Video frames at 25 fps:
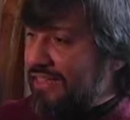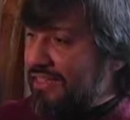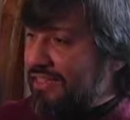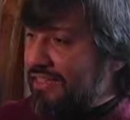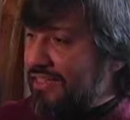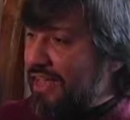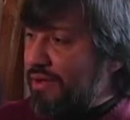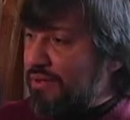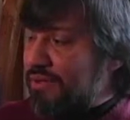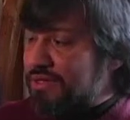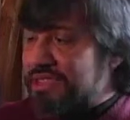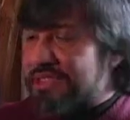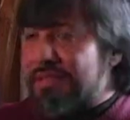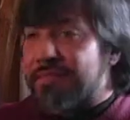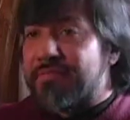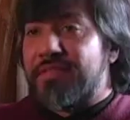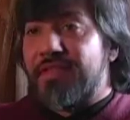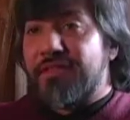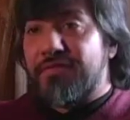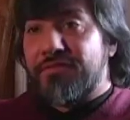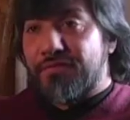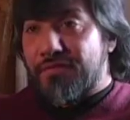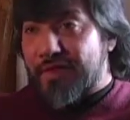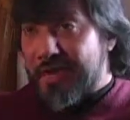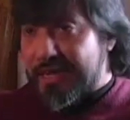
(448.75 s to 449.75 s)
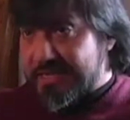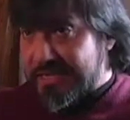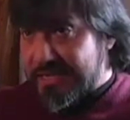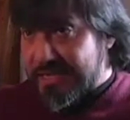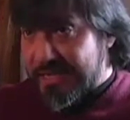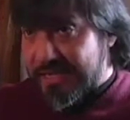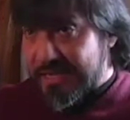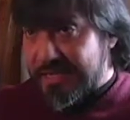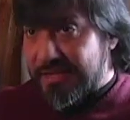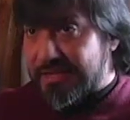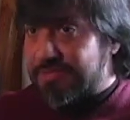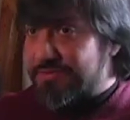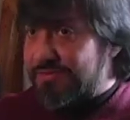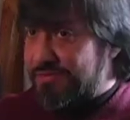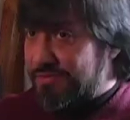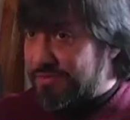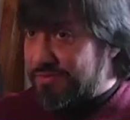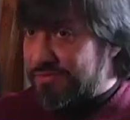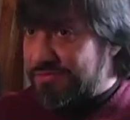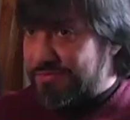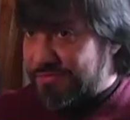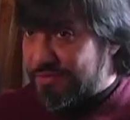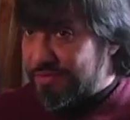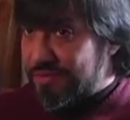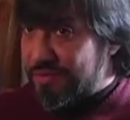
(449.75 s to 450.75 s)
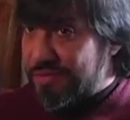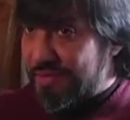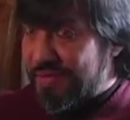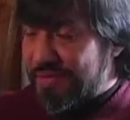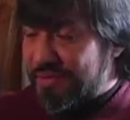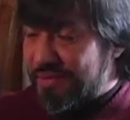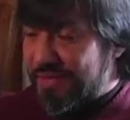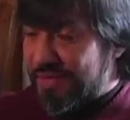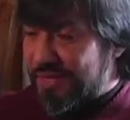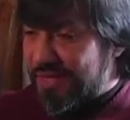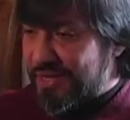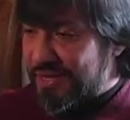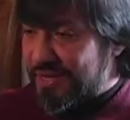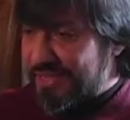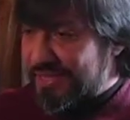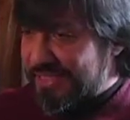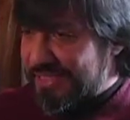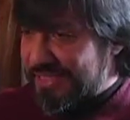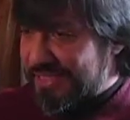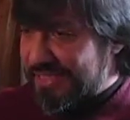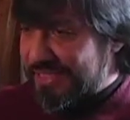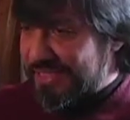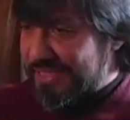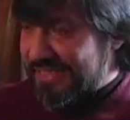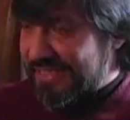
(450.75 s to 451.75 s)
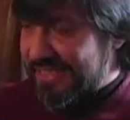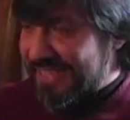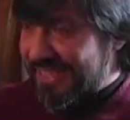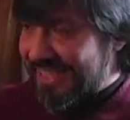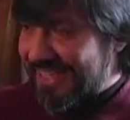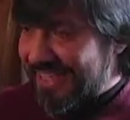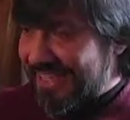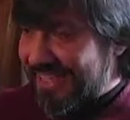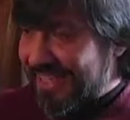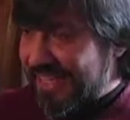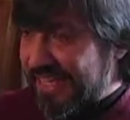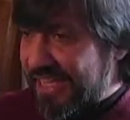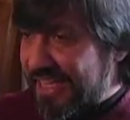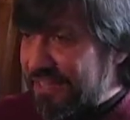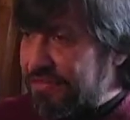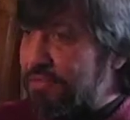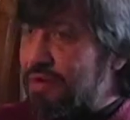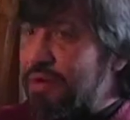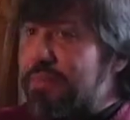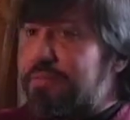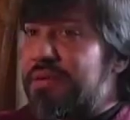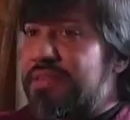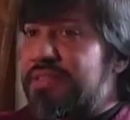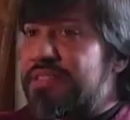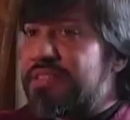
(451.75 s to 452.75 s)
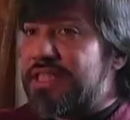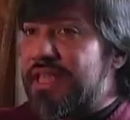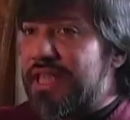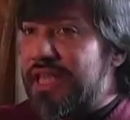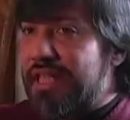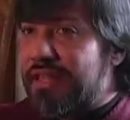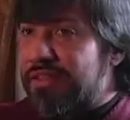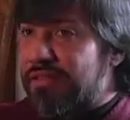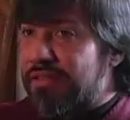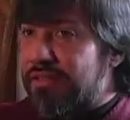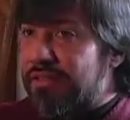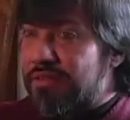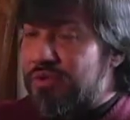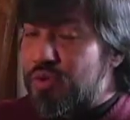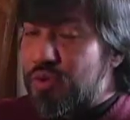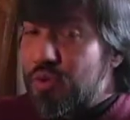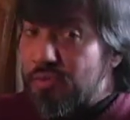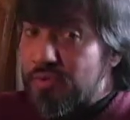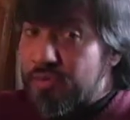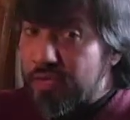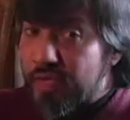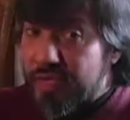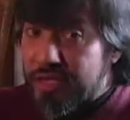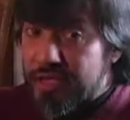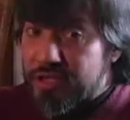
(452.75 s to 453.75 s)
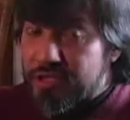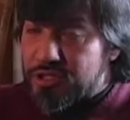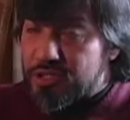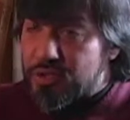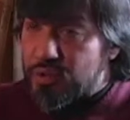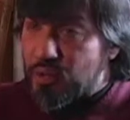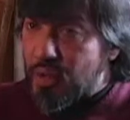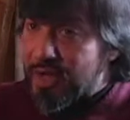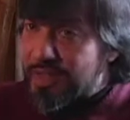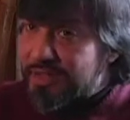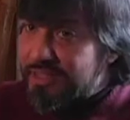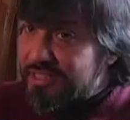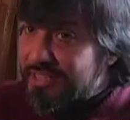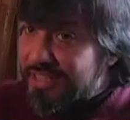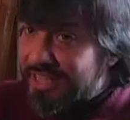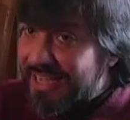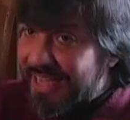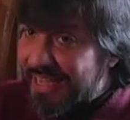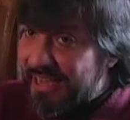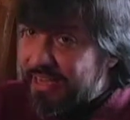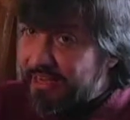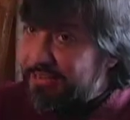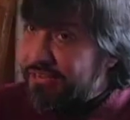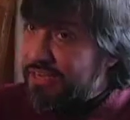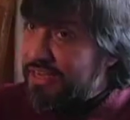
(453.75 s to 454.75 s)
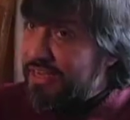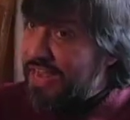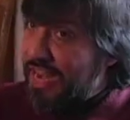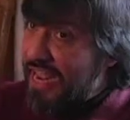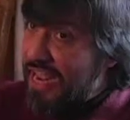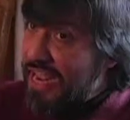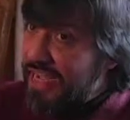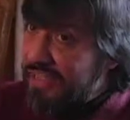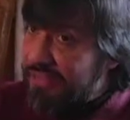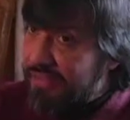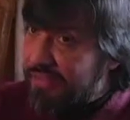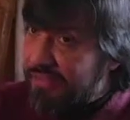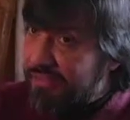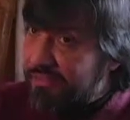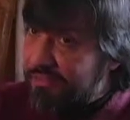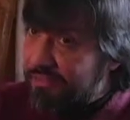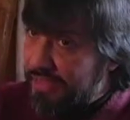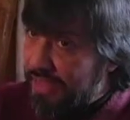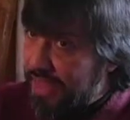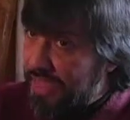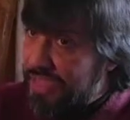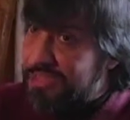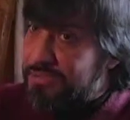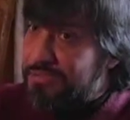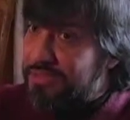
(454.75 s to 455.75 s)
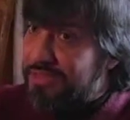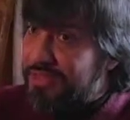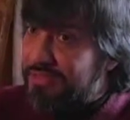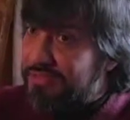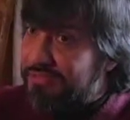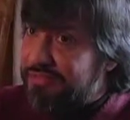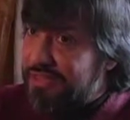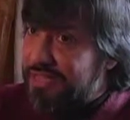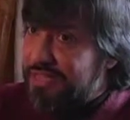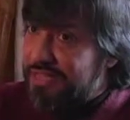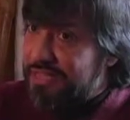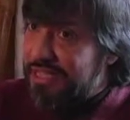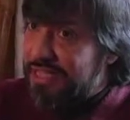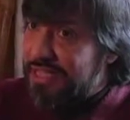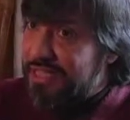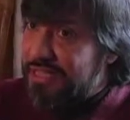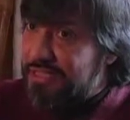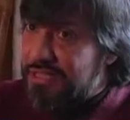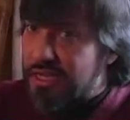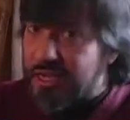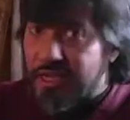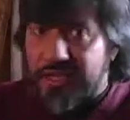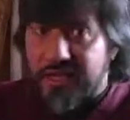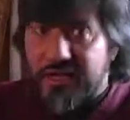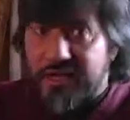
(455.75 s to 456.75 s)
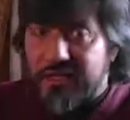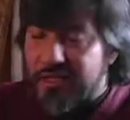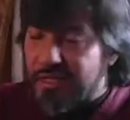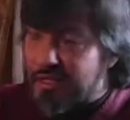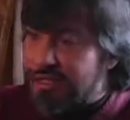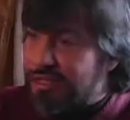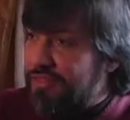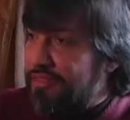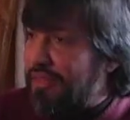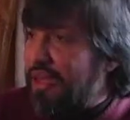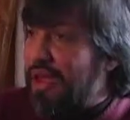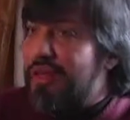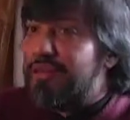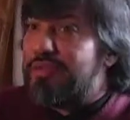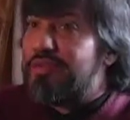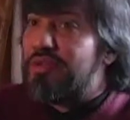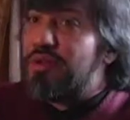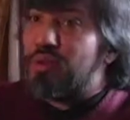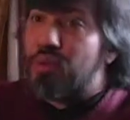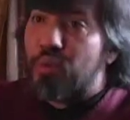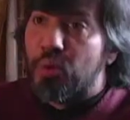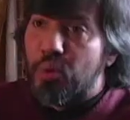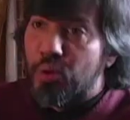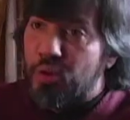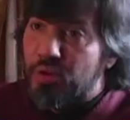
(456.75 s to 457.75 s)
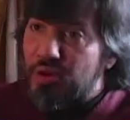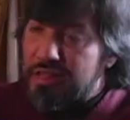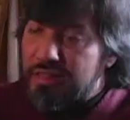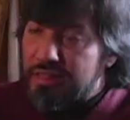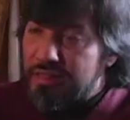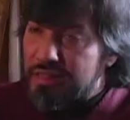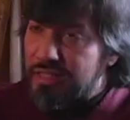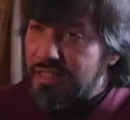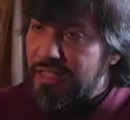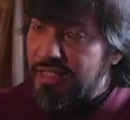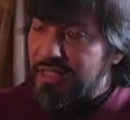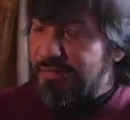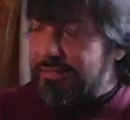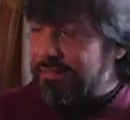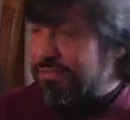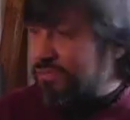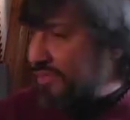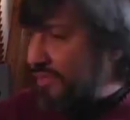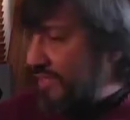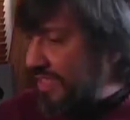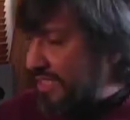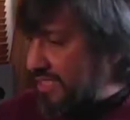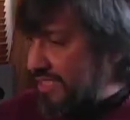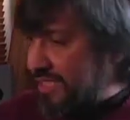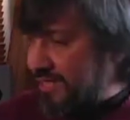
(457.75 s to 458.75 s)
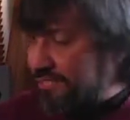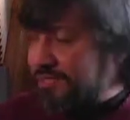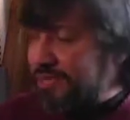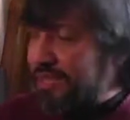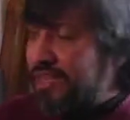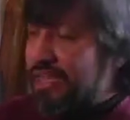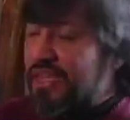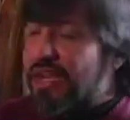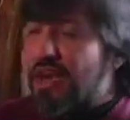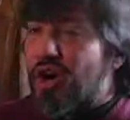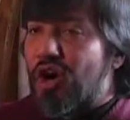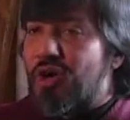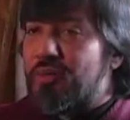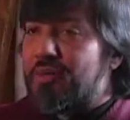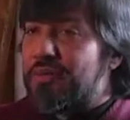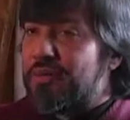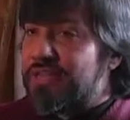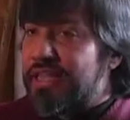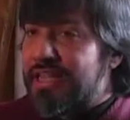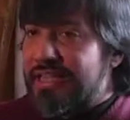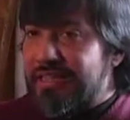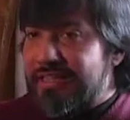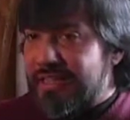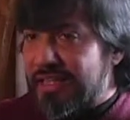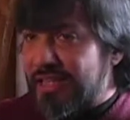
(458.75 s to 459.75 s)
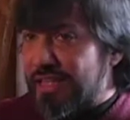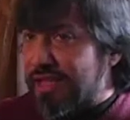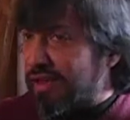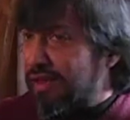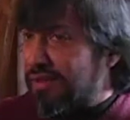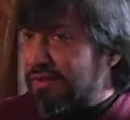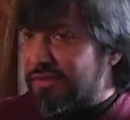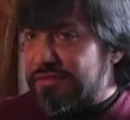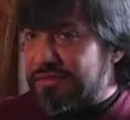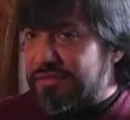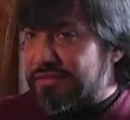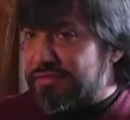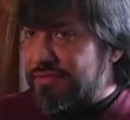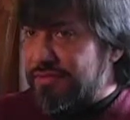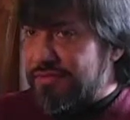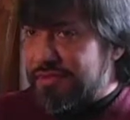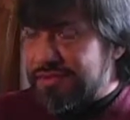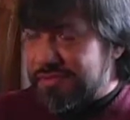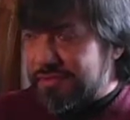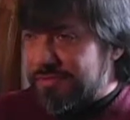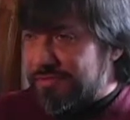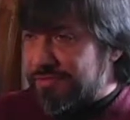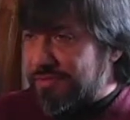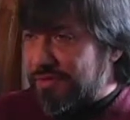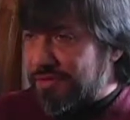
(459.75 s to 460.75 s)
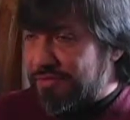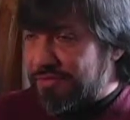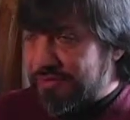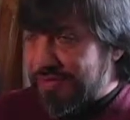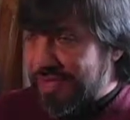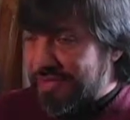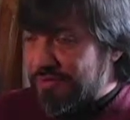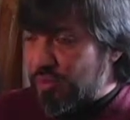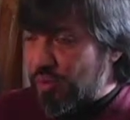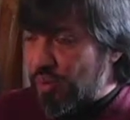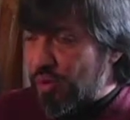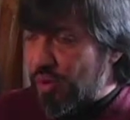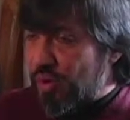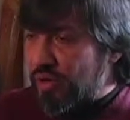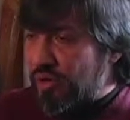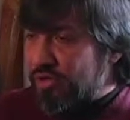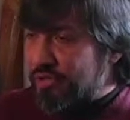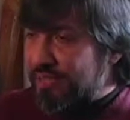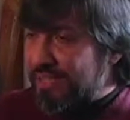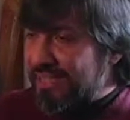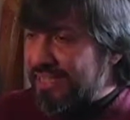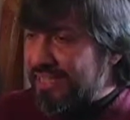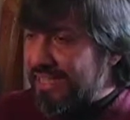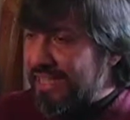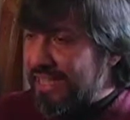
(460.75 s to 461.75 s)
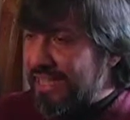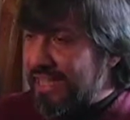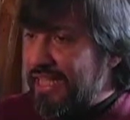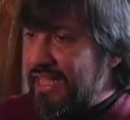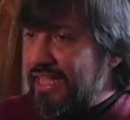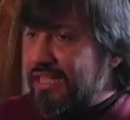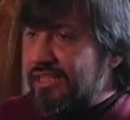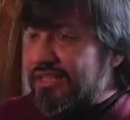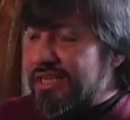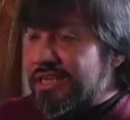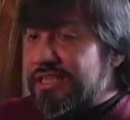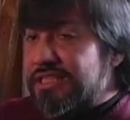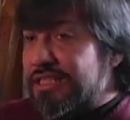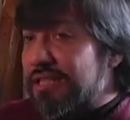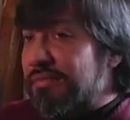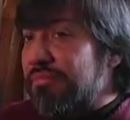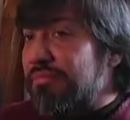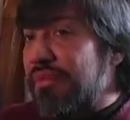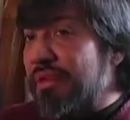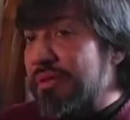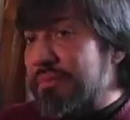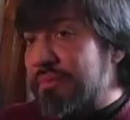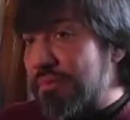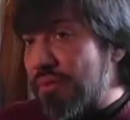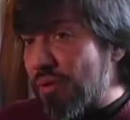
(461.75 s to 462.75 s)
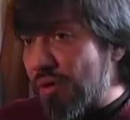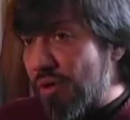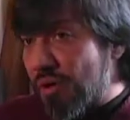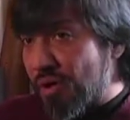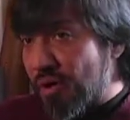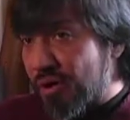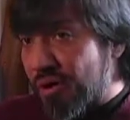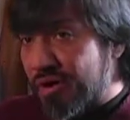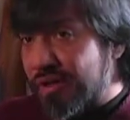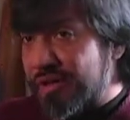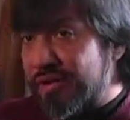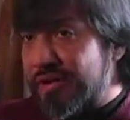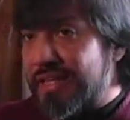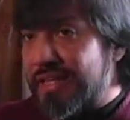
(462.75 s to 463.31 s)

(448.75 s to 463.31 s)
that was something fascinating for me, because it represents two things. One is a kind of a negative aspect of it, yes, like the underworld. That's a very common idea of that word, but there is something more.